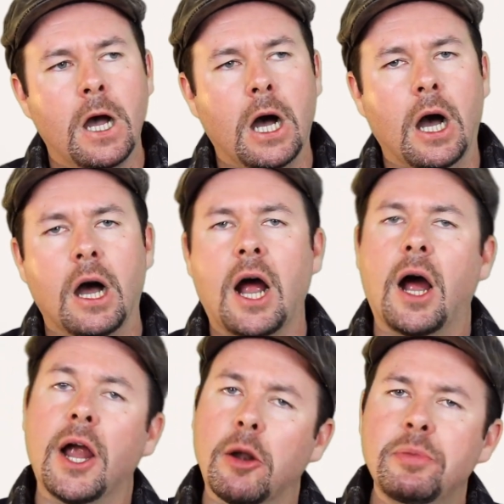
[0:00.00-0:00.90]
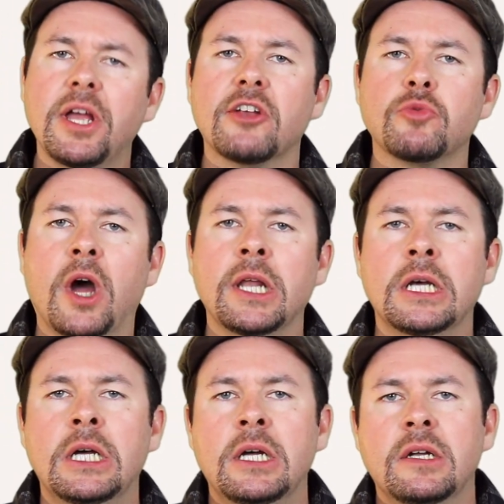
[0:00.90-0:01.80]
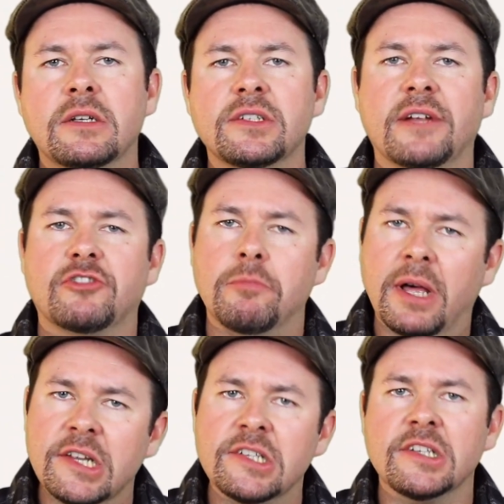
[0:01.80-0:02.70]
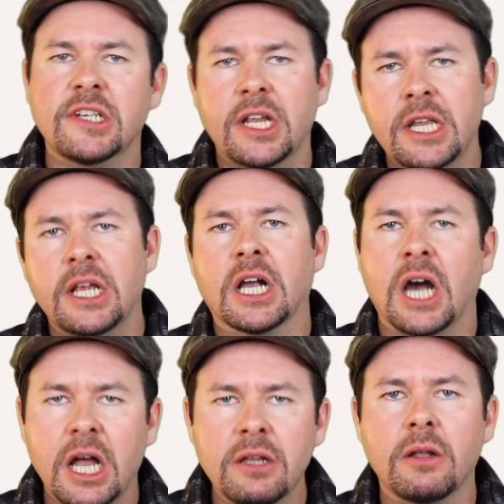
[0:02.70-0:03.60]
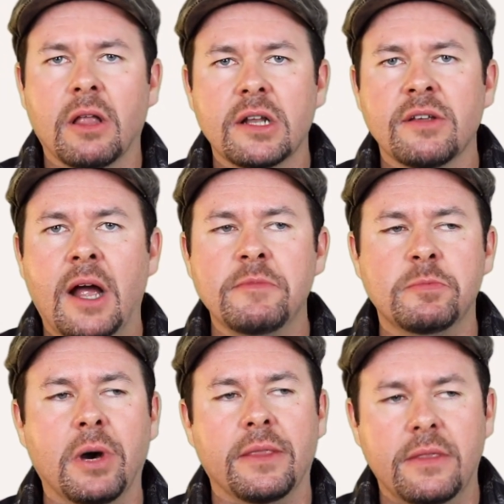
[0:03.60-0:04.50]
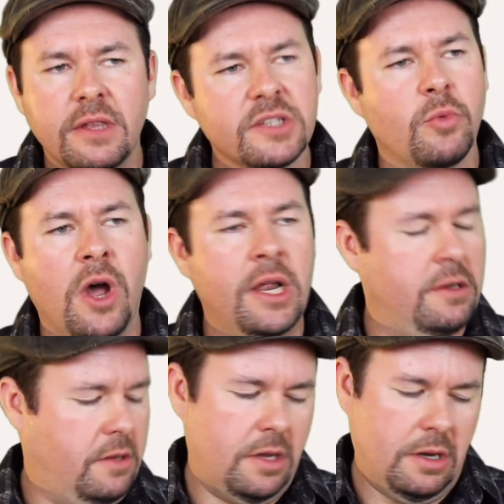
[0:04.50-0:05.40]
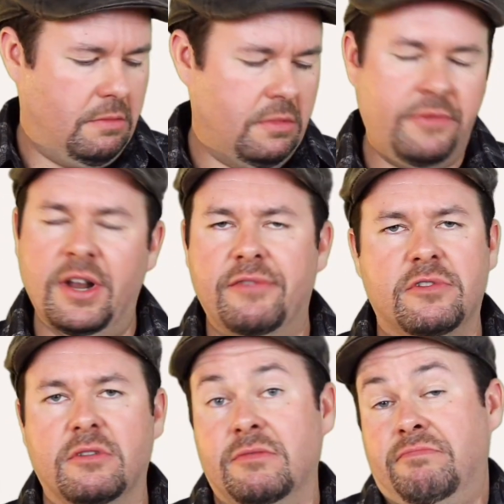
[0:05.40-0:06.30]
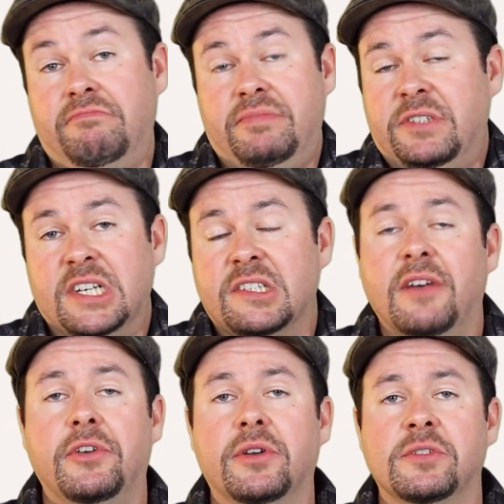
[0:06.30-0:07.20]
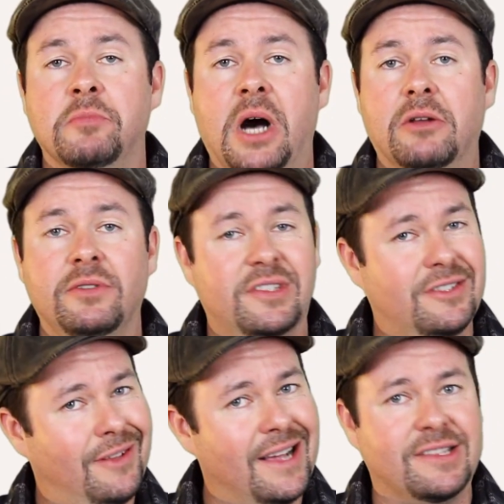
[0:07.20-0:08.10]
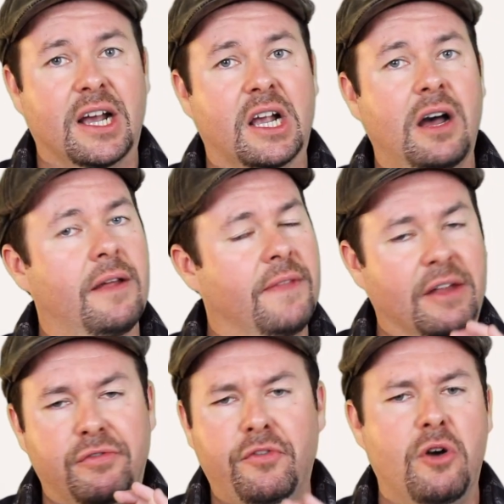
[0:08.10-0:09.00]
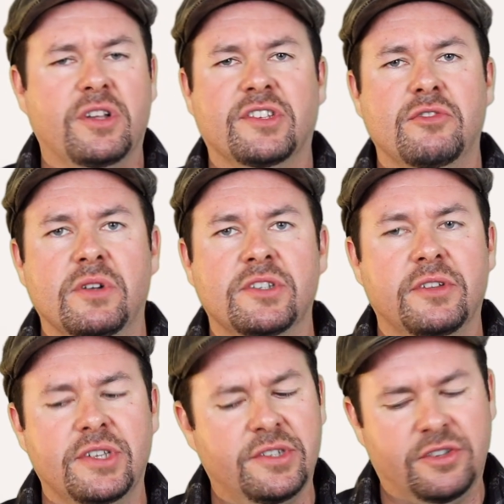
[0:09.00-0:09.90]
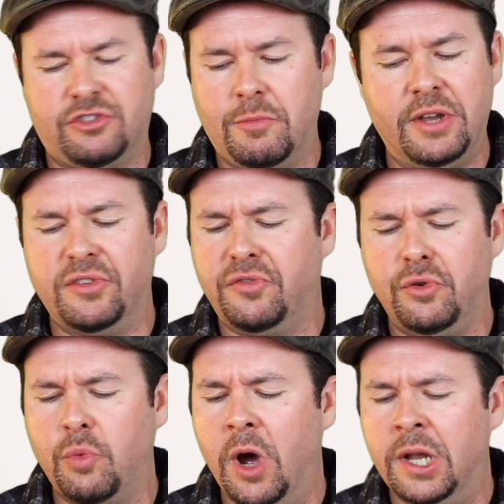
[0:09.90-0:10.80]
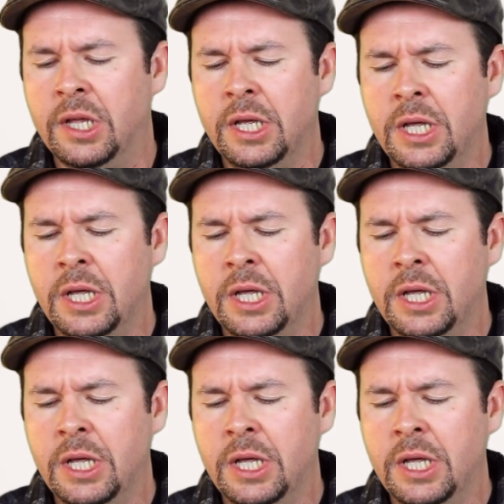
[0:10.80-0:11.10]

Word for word: uh, a higher pH wine, doesn't have tremendous acidity and cut a lot of times, but this wine, and even after six, seven years in bottle, still has that cut and that focus to it. So this is a tremendous food wine.